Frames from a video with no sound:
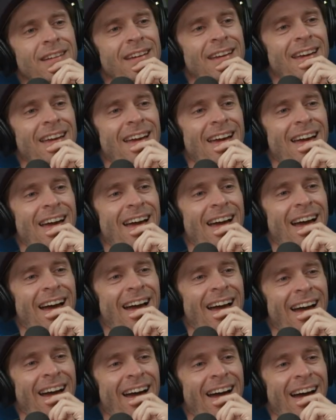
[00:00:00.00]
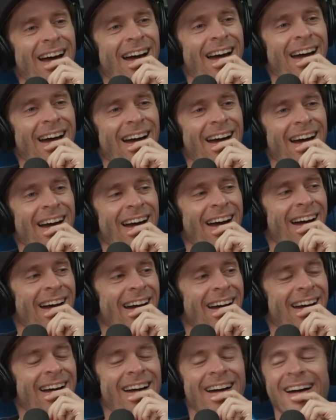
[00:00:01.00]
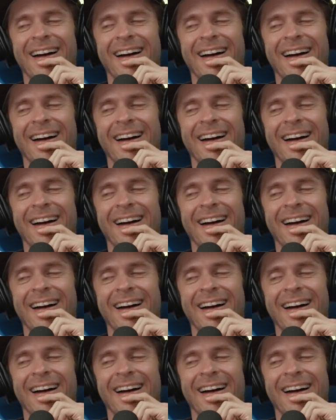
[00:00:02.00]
Yeah. Um, should have.